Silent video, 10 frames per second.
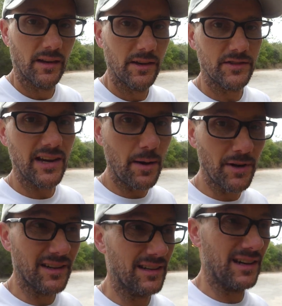You see, I'm
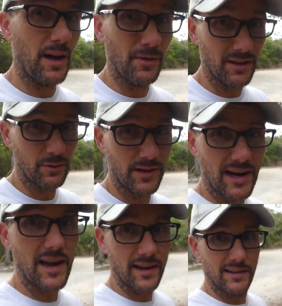a I'm a little
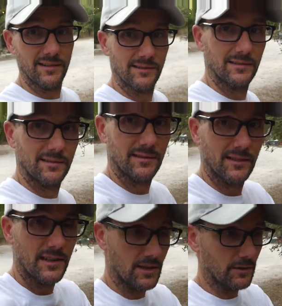guy.
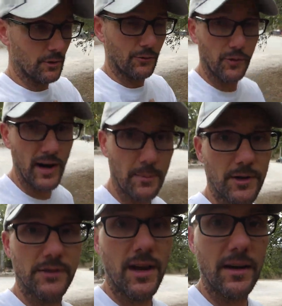It's a little frame,
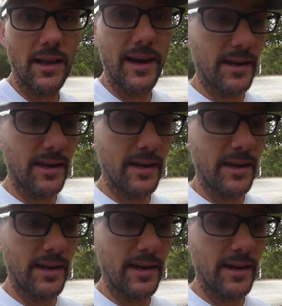there's not a lot